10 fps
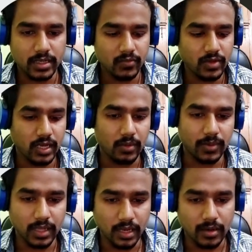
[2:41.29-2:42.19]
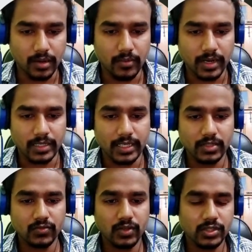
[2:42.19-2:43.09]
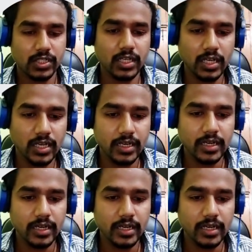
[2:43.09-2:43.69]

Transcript: we have our Ajax function,